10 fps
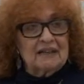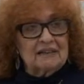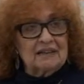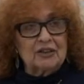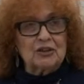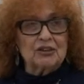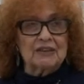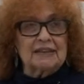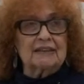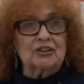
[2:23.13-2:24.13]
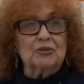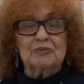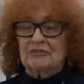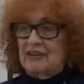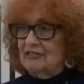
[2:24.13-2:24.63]
the early
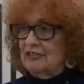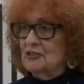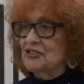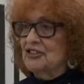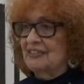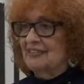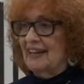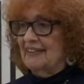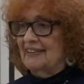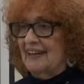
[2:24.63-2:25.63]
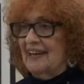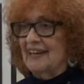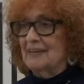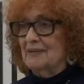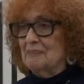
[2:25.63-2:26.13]
Cuban Revolution that
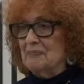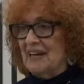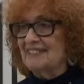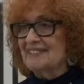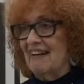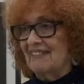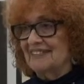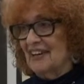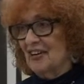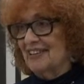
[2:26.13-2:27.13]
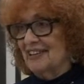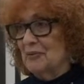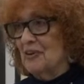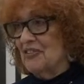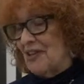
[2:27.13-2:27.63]
they make solidarity
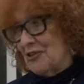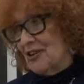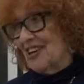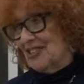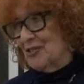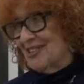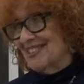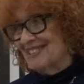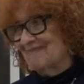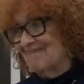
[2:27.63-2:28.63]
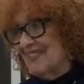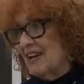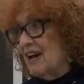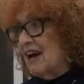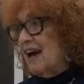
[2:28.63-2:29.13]
with other countries.
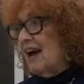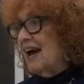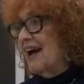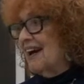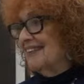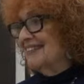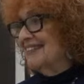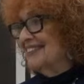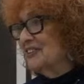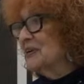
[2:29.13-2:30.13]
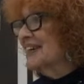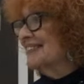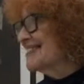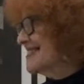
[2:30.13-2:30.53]
And you can